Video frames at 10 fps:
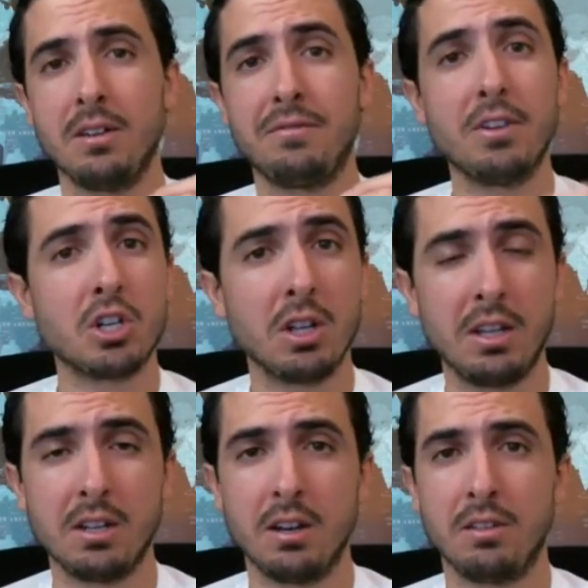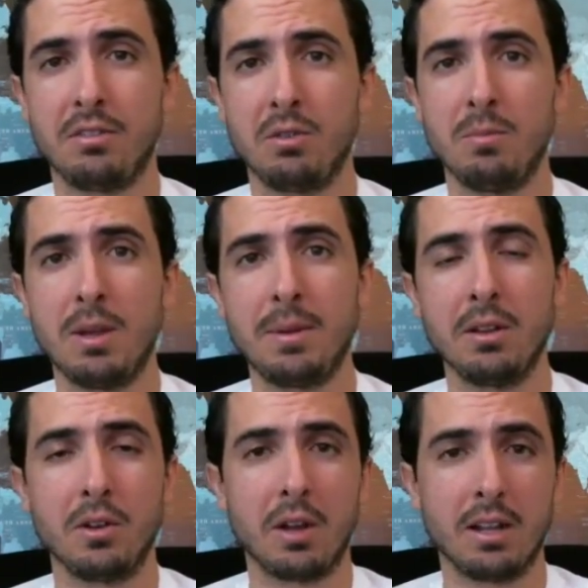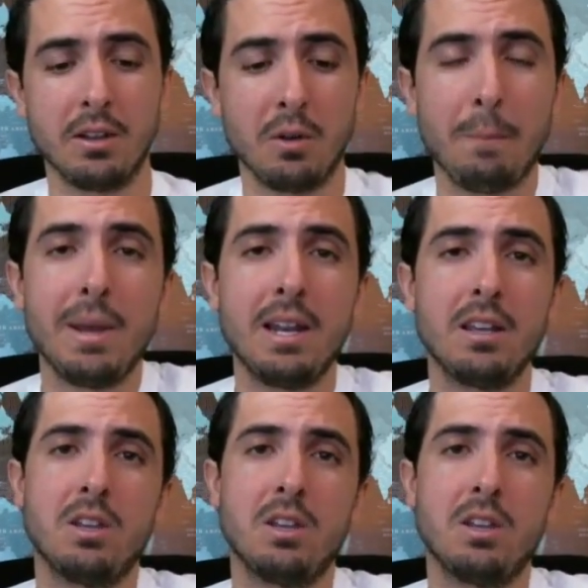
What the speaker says: efficiently done through maybe a little mini